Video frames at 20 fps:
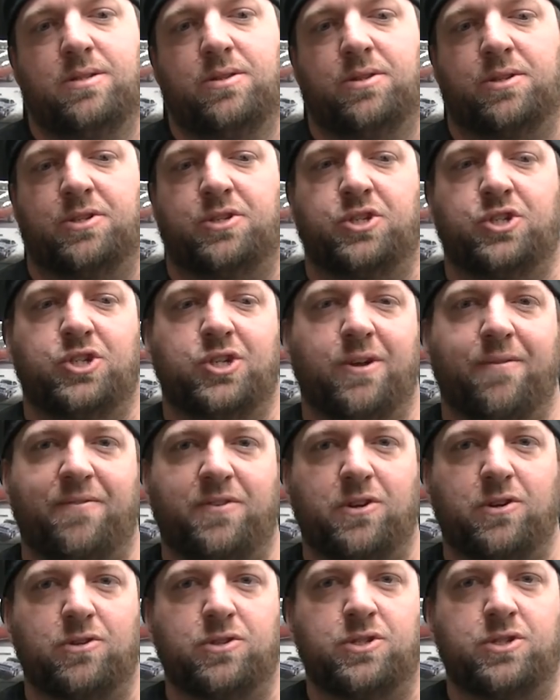The
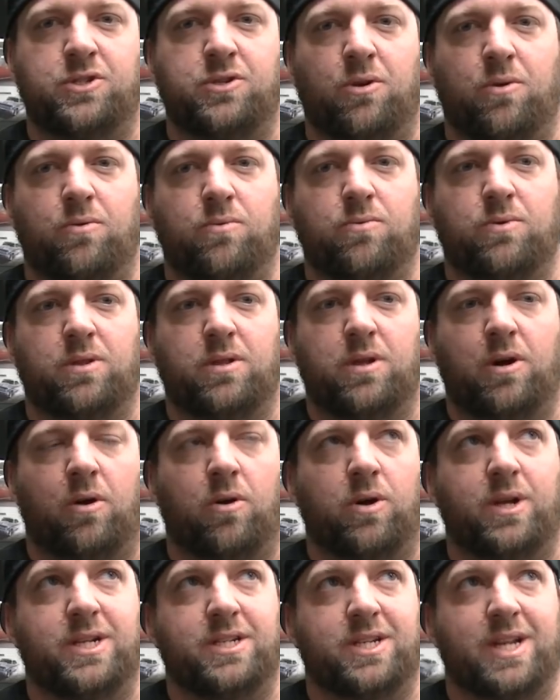shifters don't,
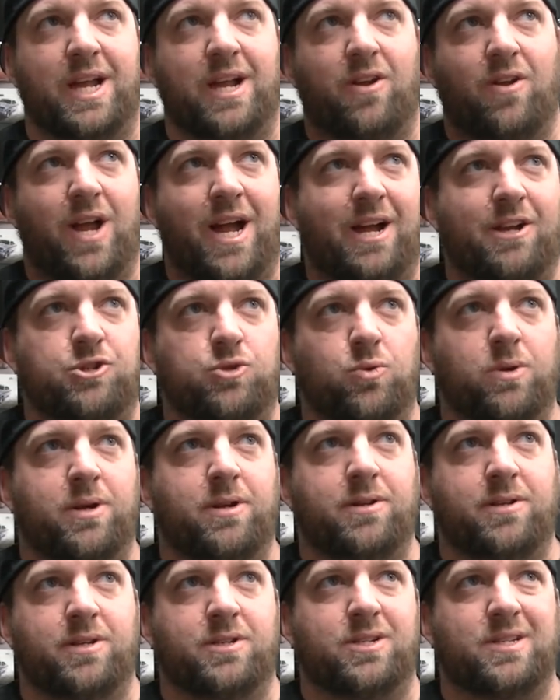or his air
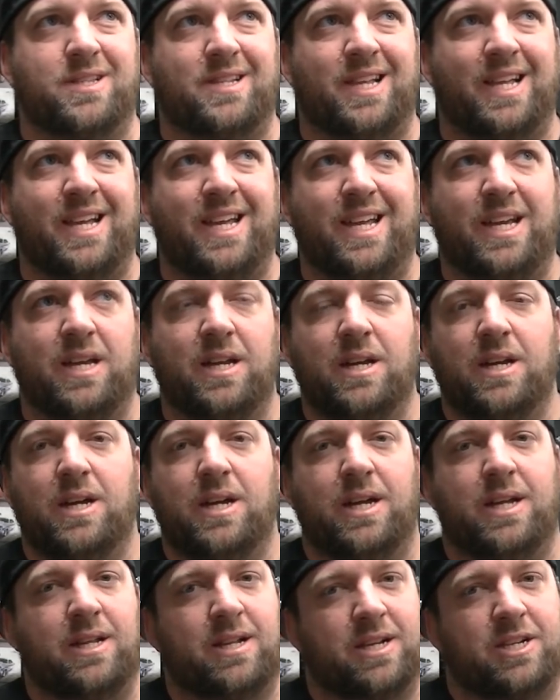actuator doesn't like,
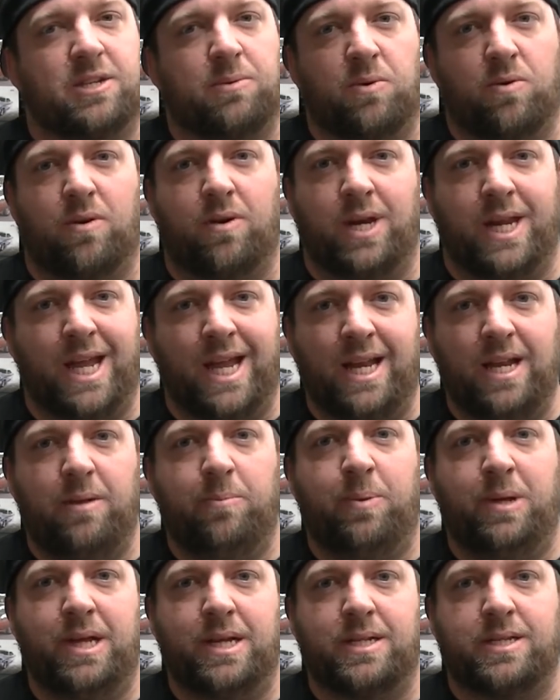he likes them around
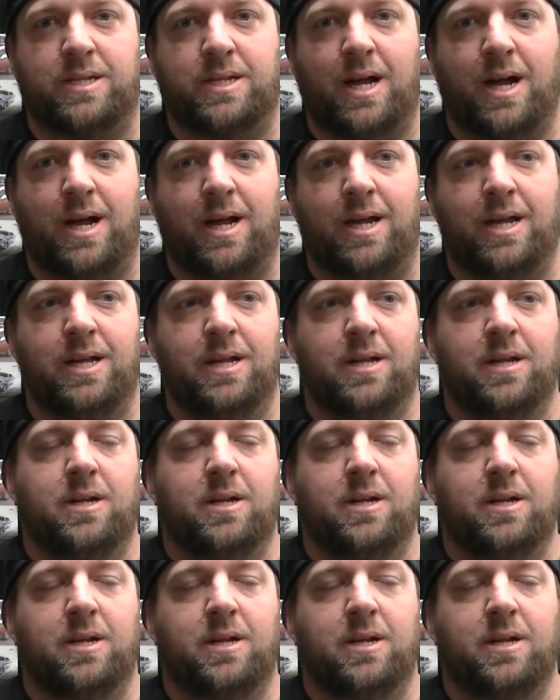80 psi,